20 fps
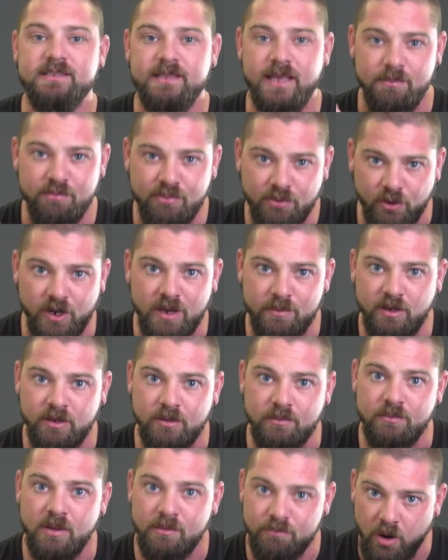that
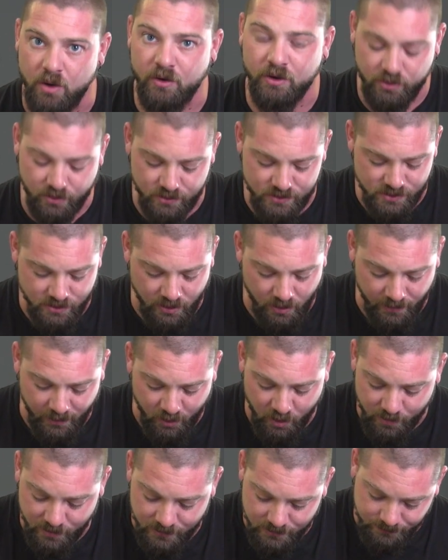premium motocross style
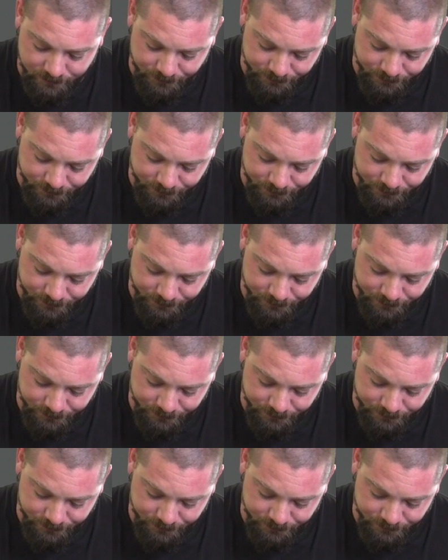helmet.